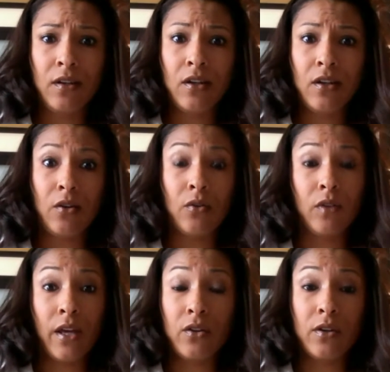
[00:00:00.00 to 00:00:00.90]
you're
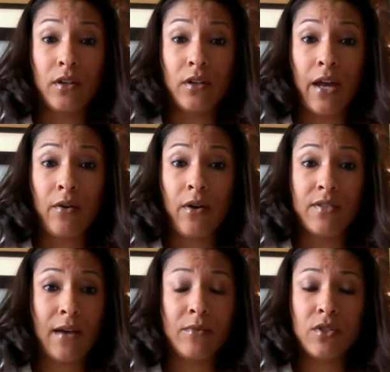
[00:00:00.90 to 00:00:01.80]
like, look, I don't have
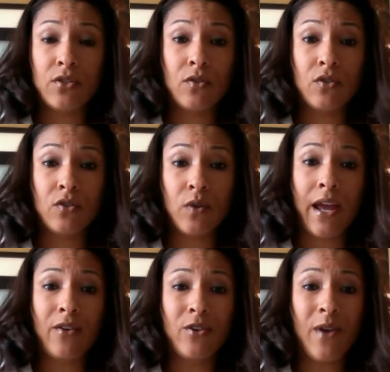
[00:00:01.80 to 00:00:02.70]
time to do this right
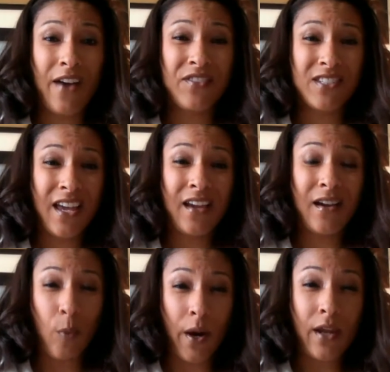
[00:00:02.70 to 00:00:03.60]
now, and you have to take a
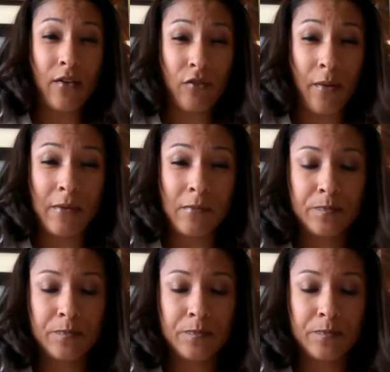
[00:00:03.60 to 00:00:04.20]
break from it.